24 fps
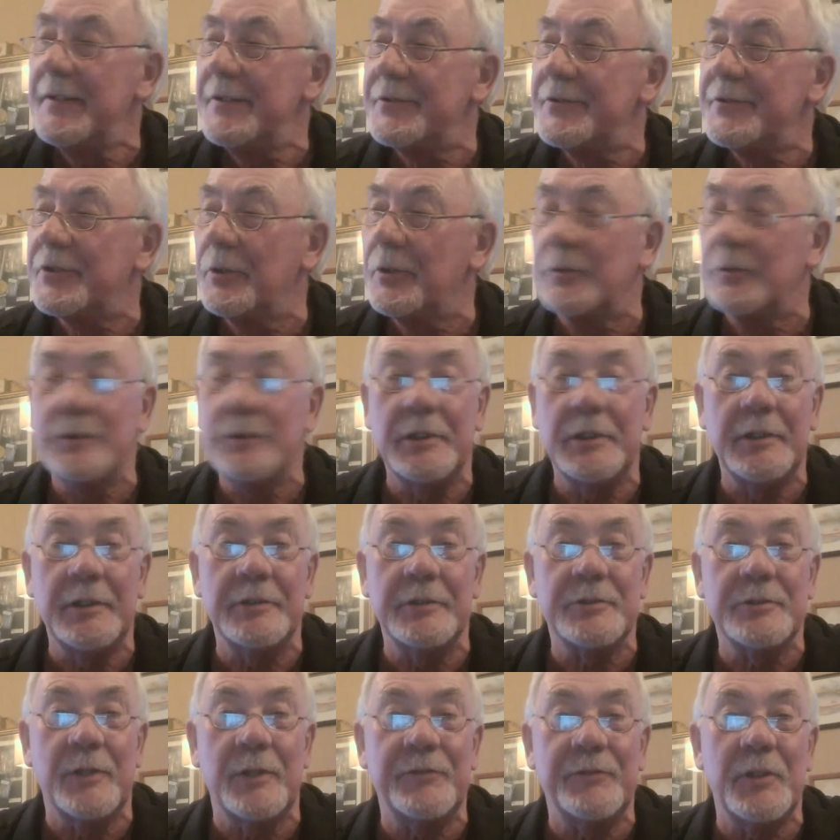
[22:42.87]
So
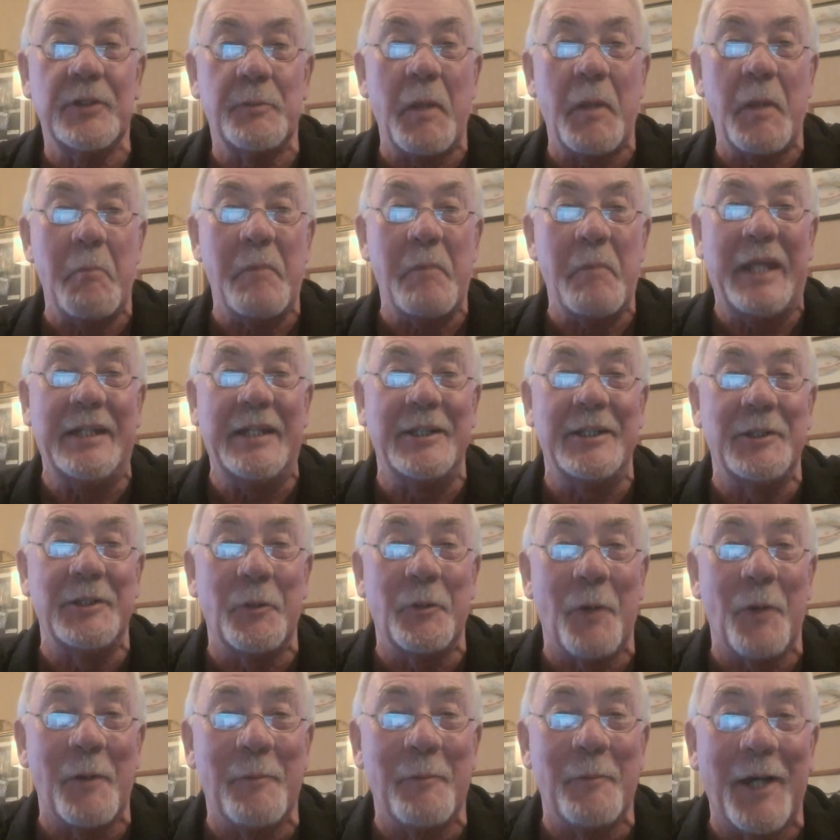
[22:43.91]
if you're a bit mean and you
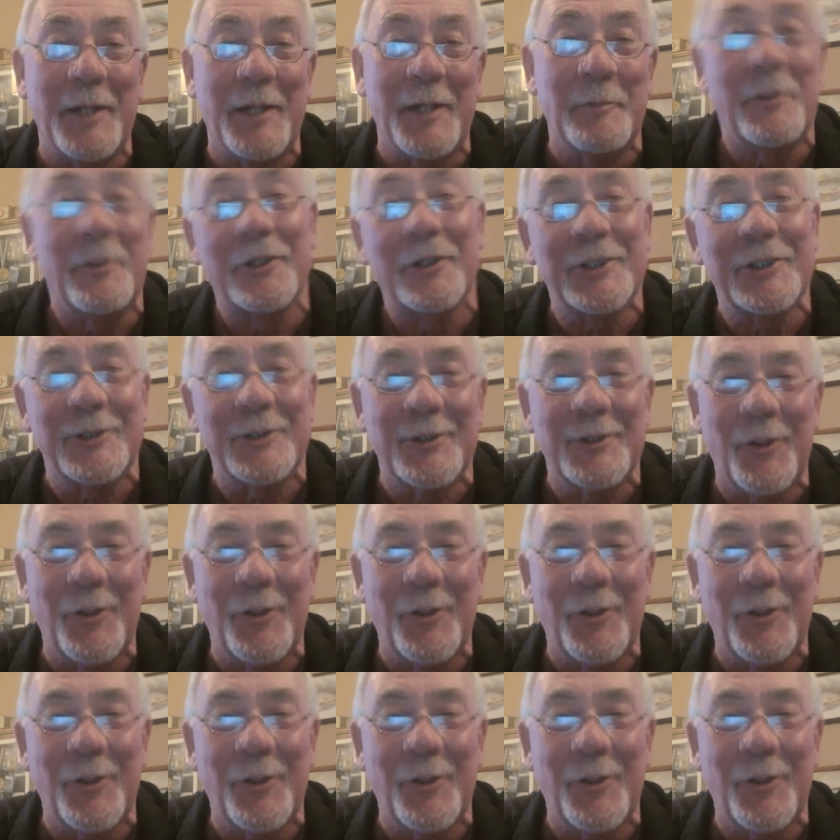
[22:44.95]
want to buy a book, you can